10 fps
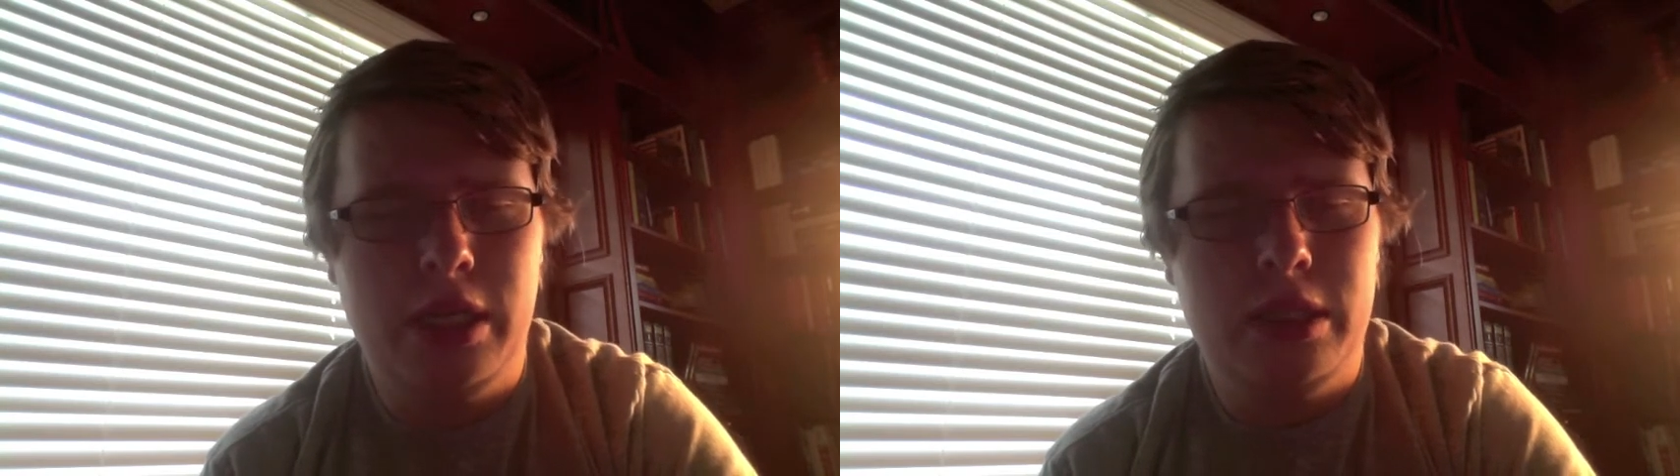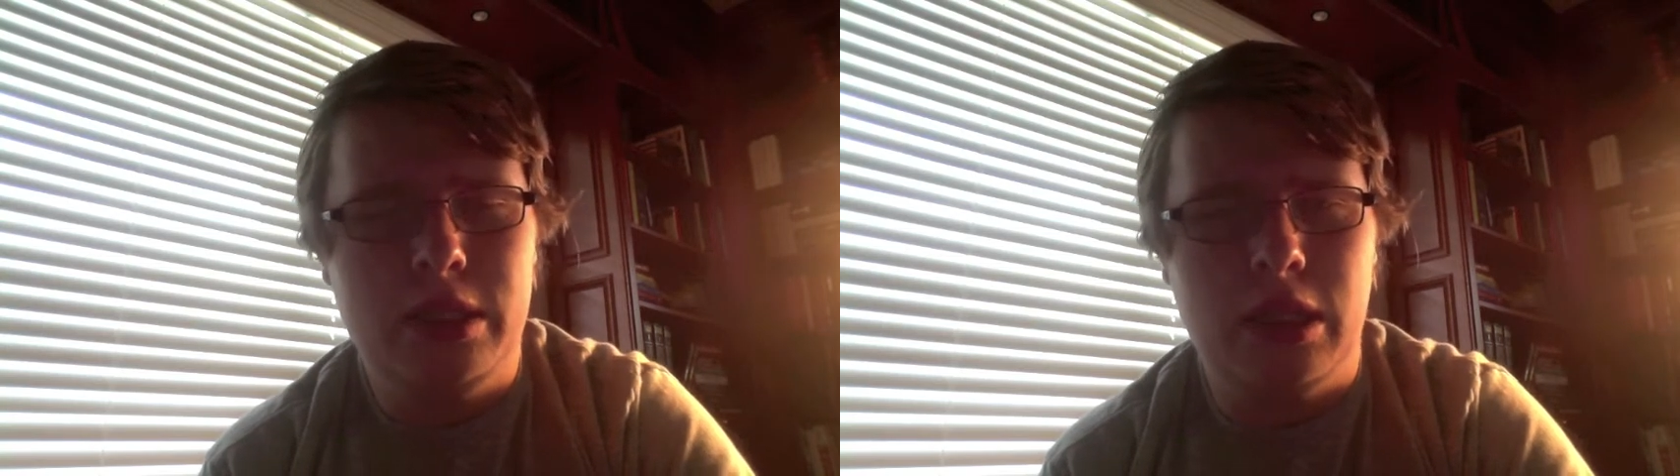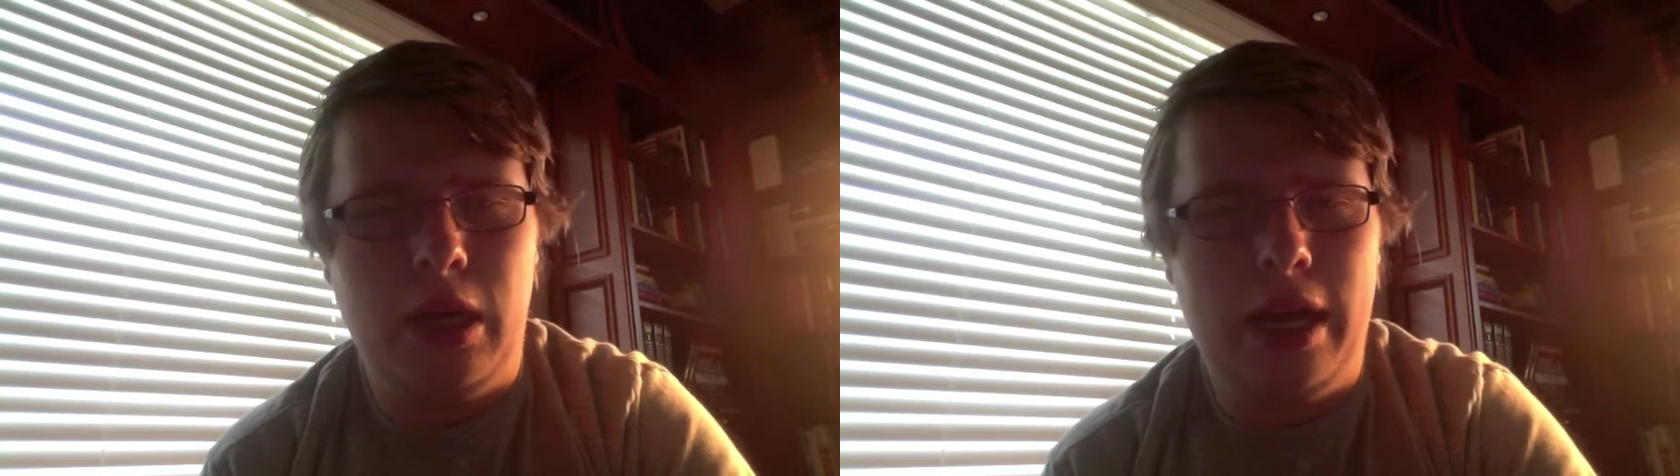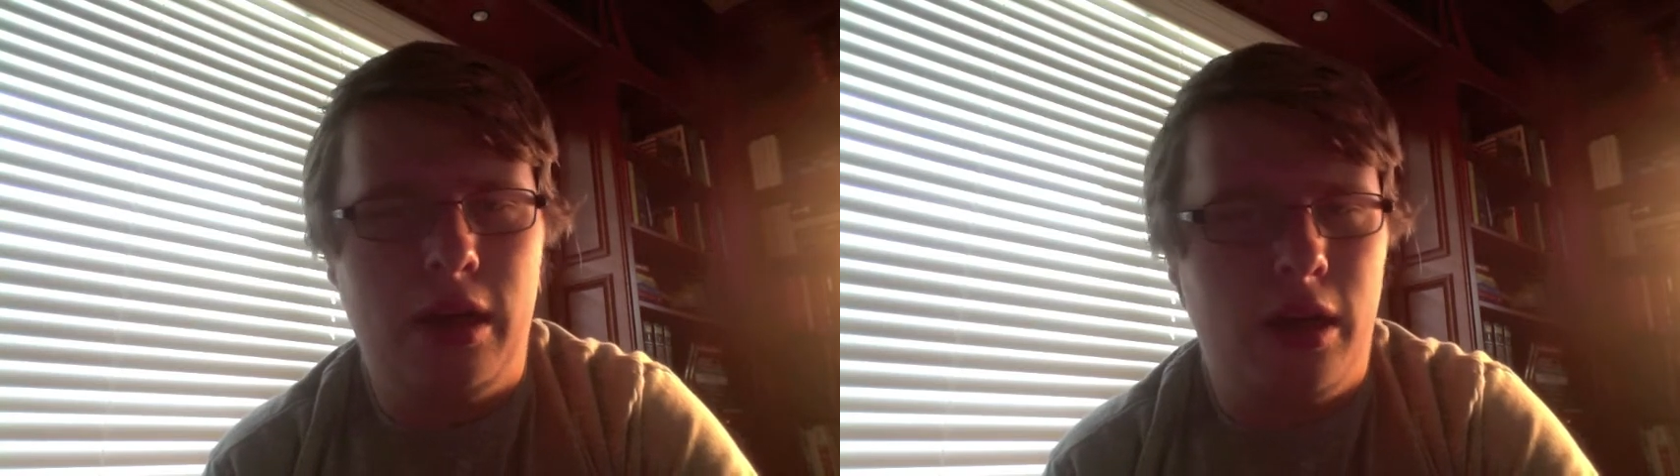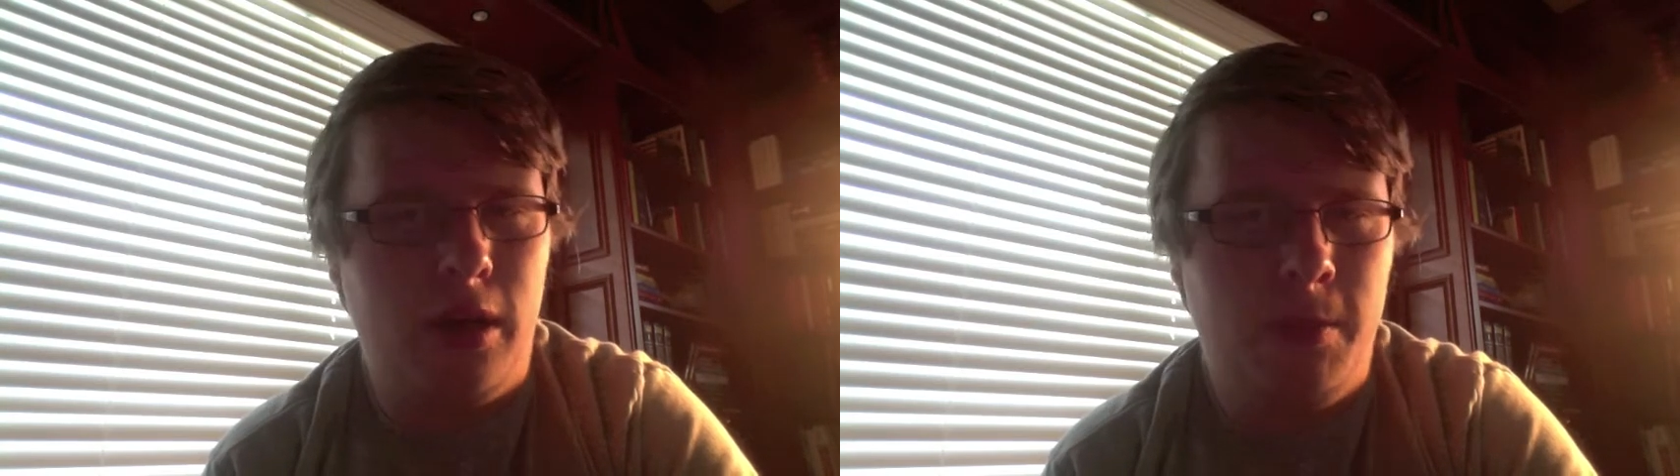So I
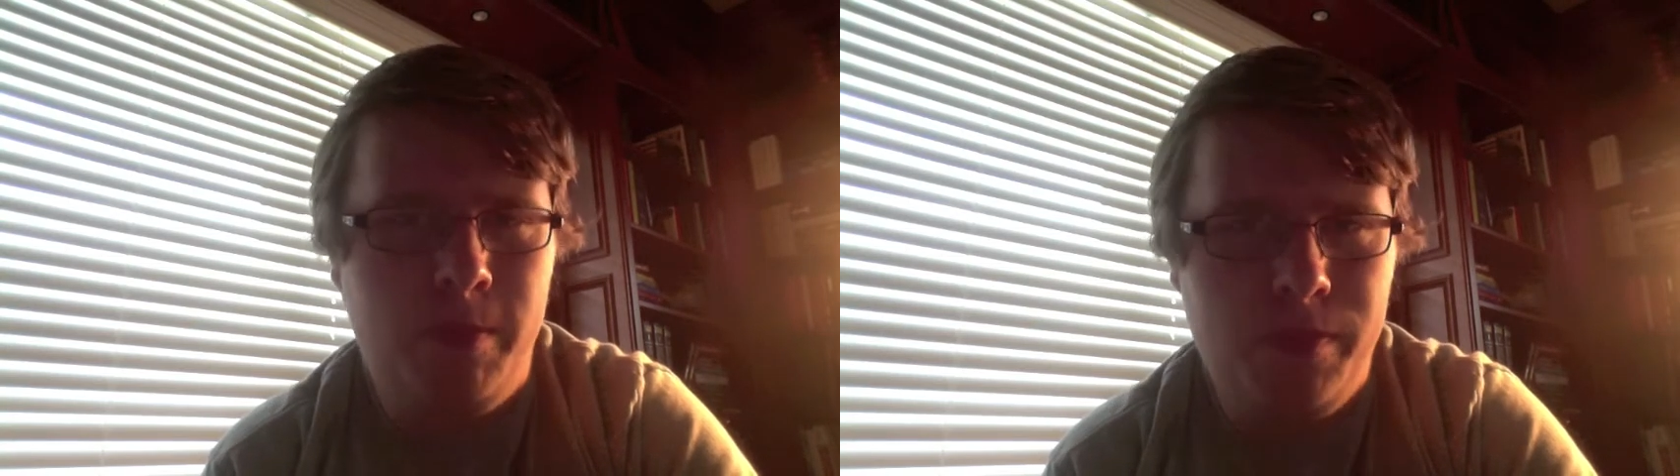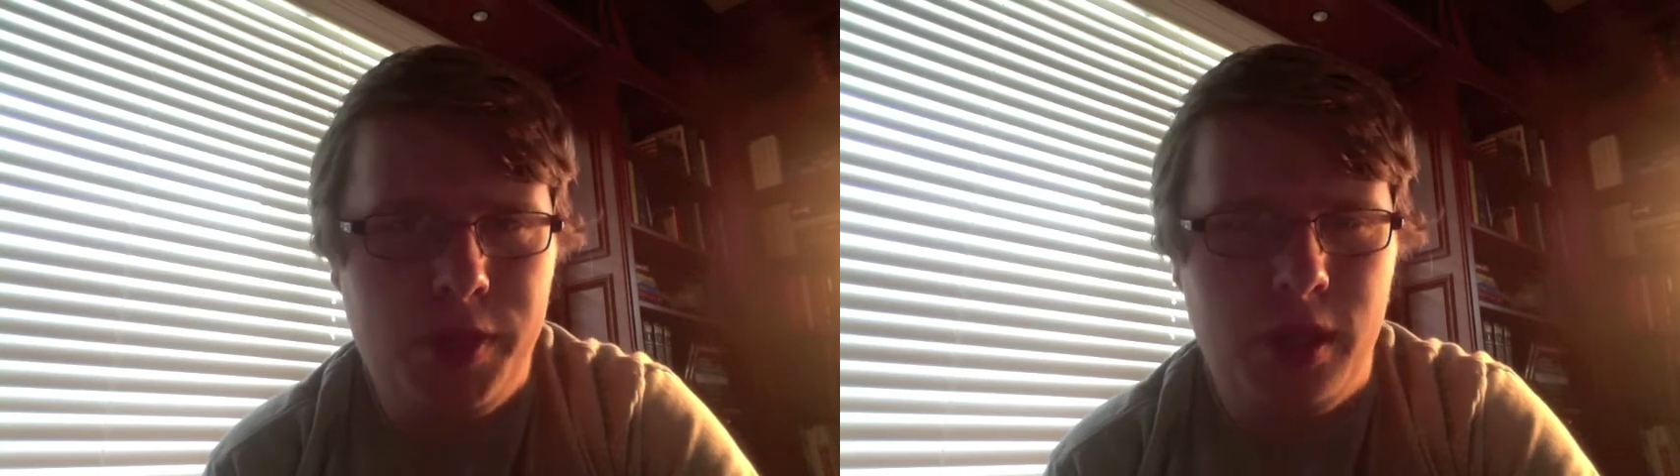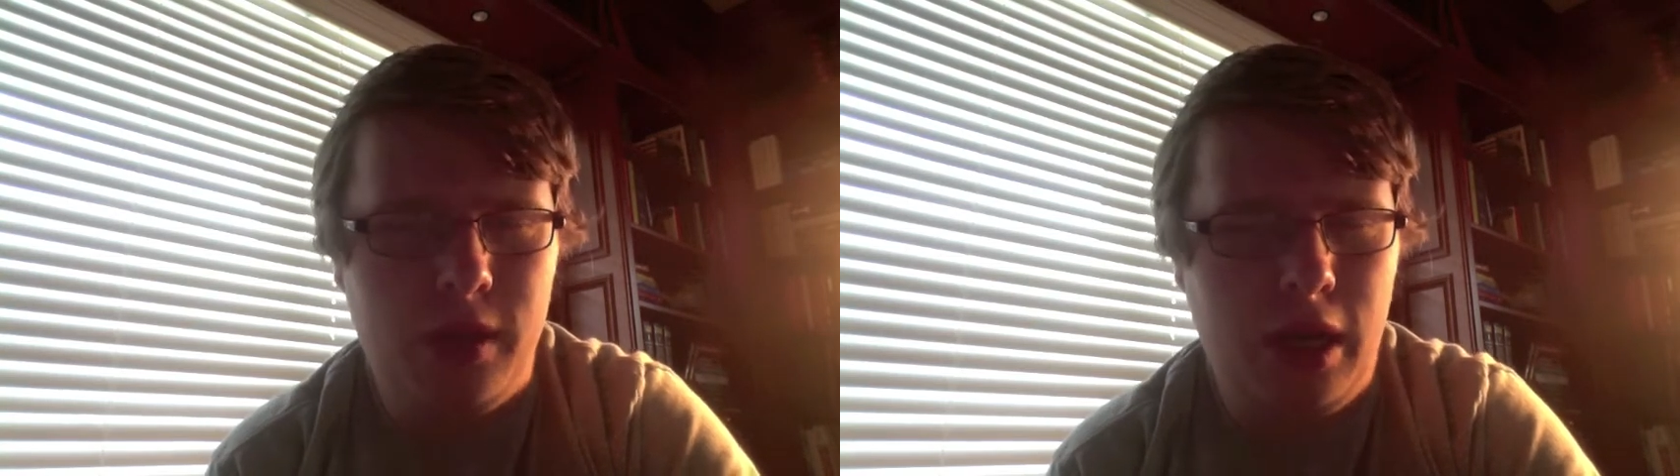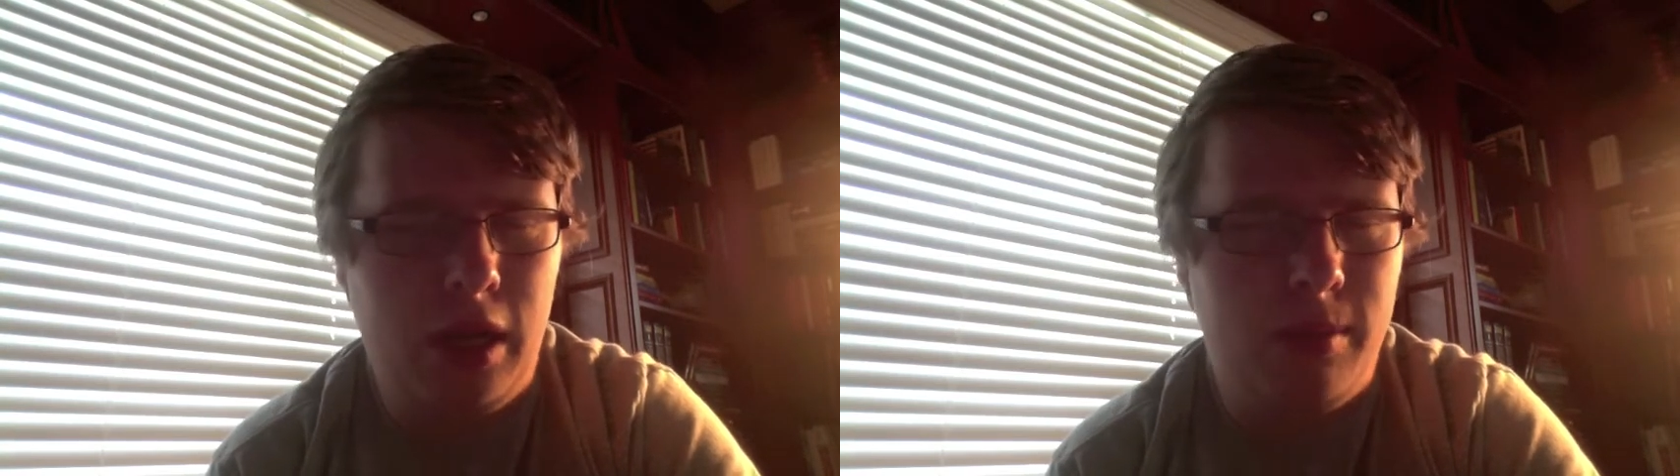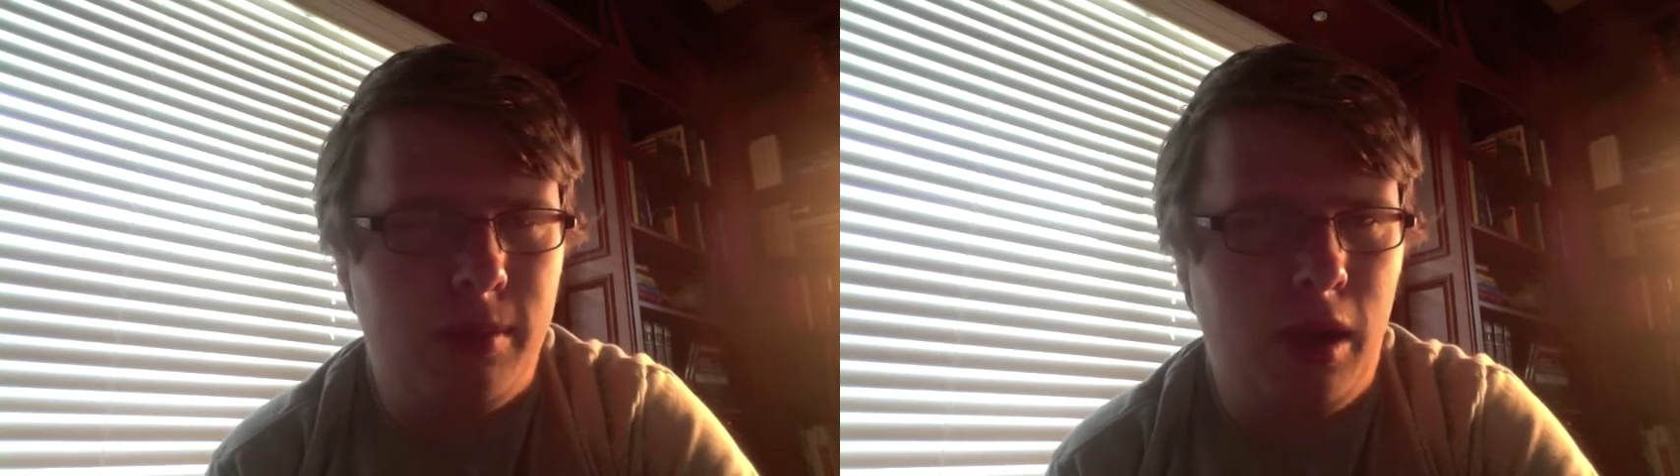don't know
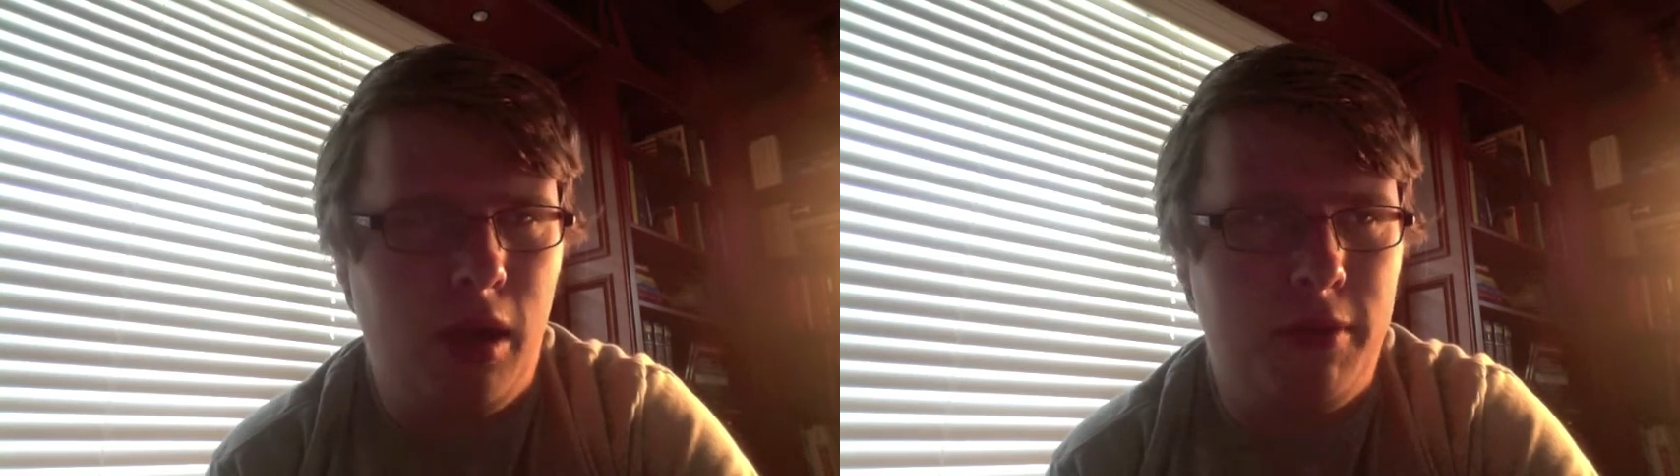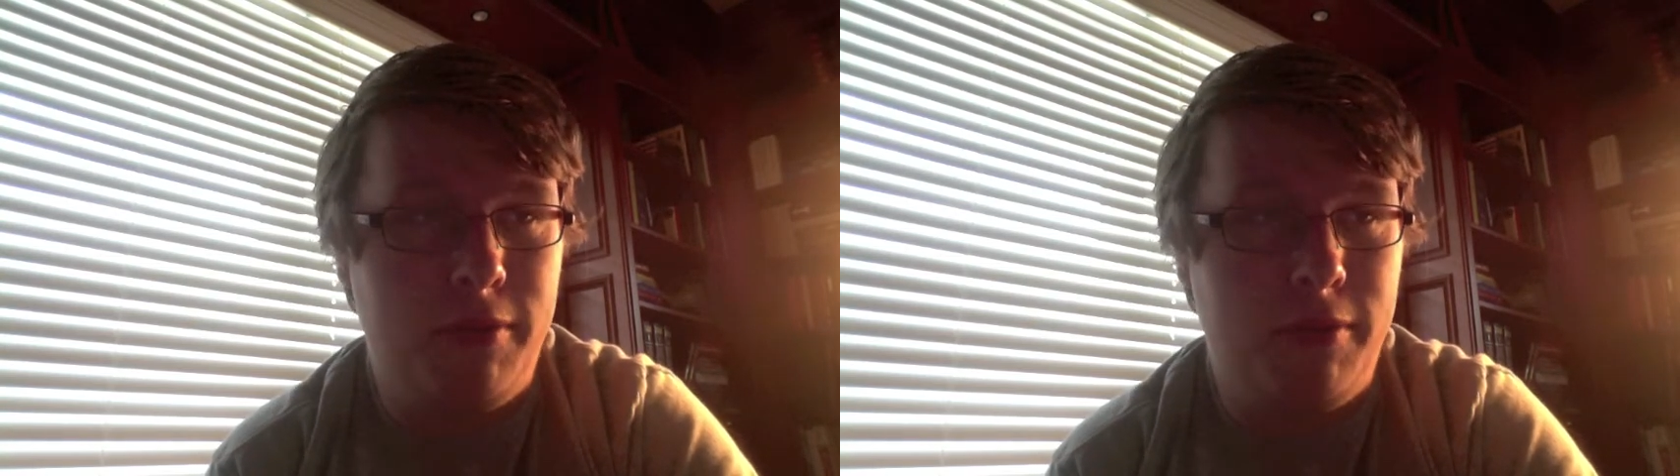um, I'll